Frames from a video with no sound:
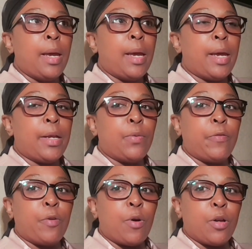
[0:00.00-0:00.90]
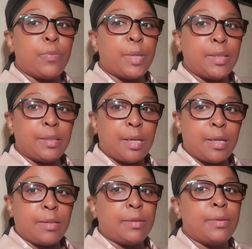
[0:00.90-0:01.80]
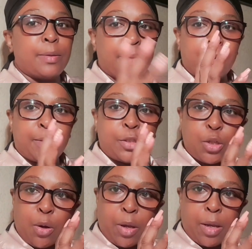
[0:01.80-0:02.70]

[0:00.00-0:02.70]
and we forgot my son toy.